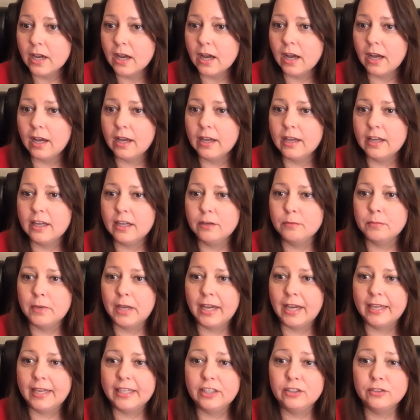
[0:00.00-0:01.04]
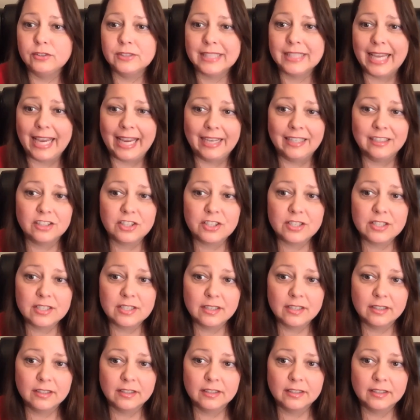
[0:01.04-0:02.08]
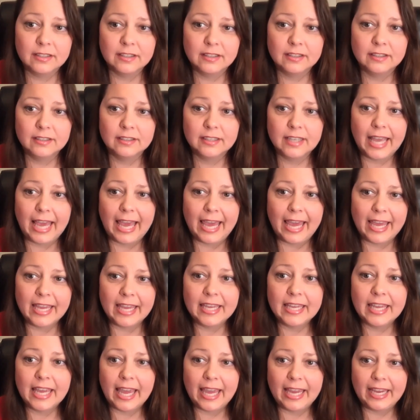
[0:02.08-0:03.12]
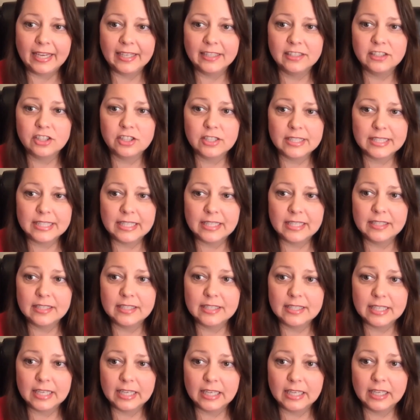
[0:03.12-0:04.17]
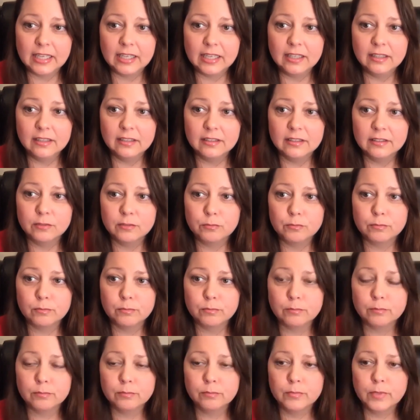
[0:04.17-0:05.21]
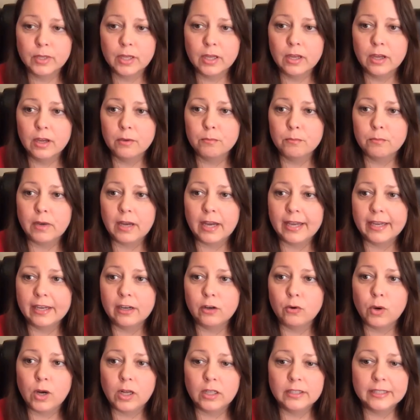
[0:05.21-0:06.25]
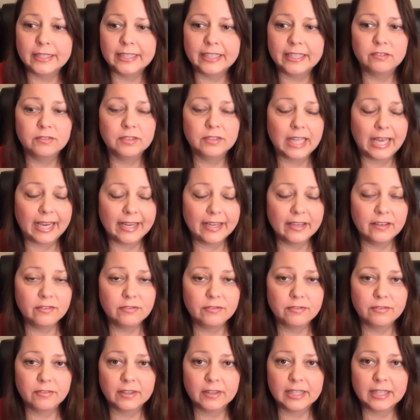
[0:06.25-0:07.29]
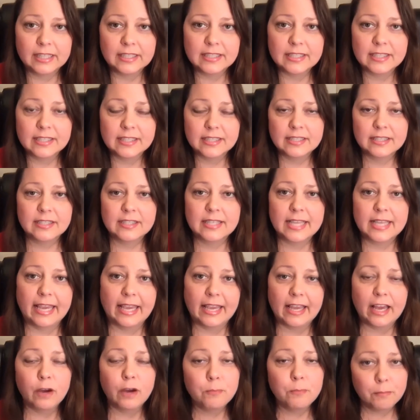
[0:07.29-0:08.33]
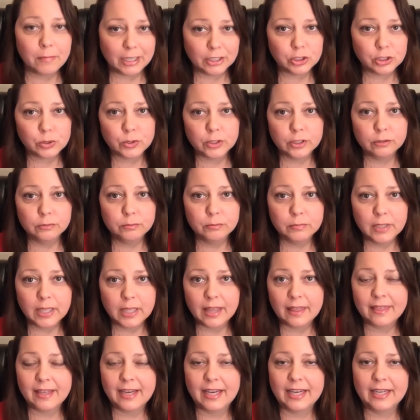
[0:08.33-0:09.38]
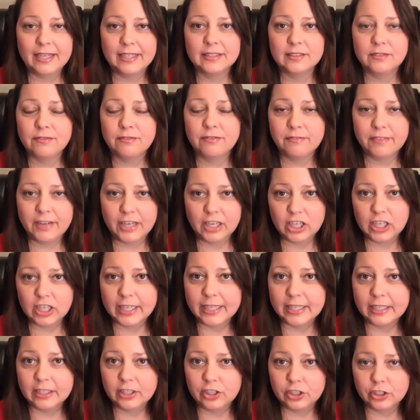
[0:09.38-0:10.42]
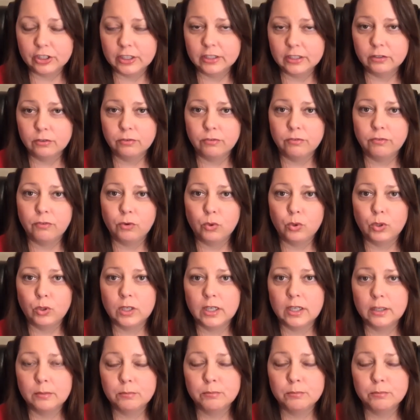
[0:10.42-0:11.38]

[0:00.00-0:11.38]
I use AHCC by Quality of Life. This is a mushroom that is very good for